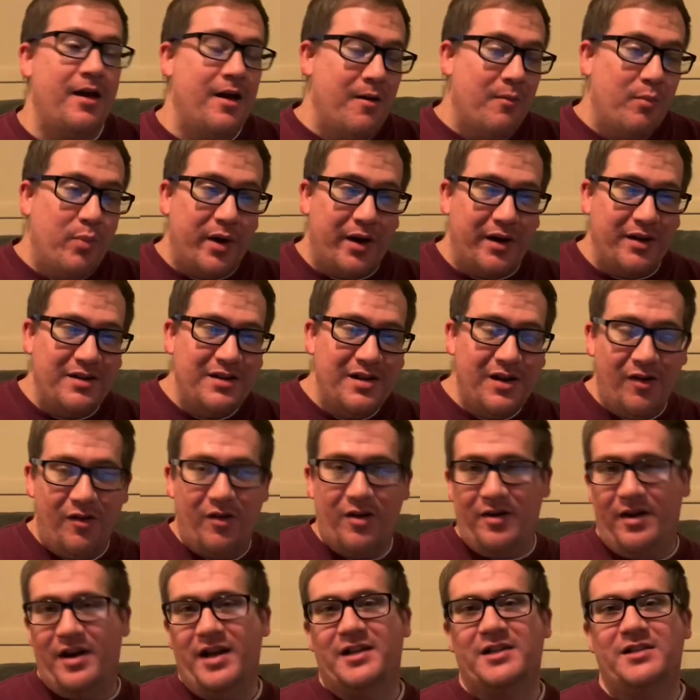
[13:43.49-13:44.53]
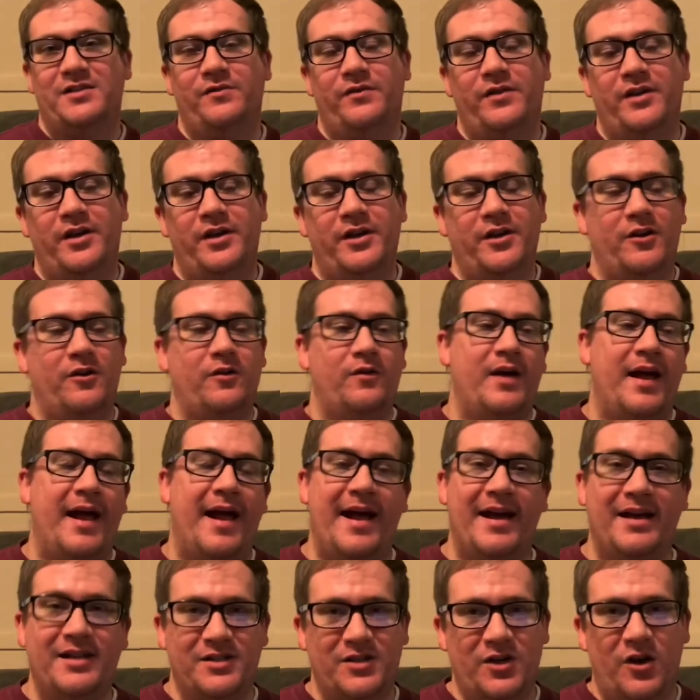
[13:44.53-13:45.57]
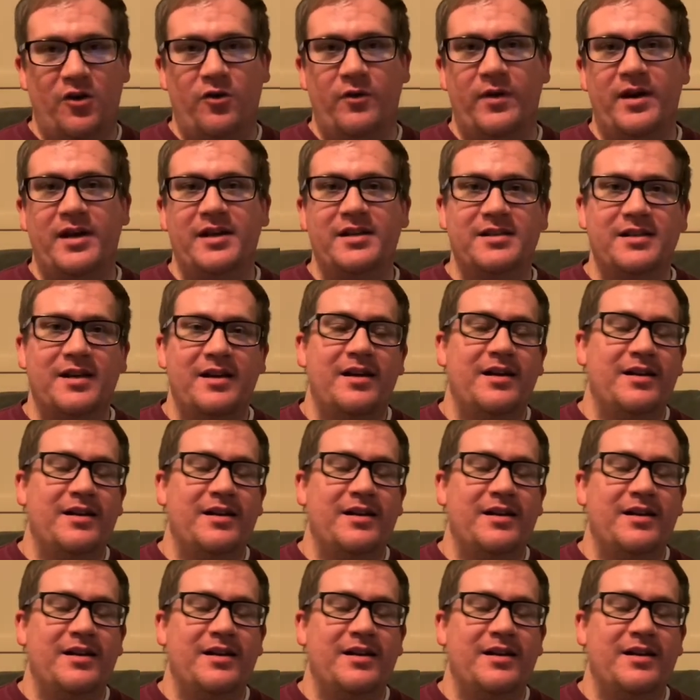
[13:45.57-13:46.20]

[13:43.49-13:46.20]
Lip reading: But until our next video, as always,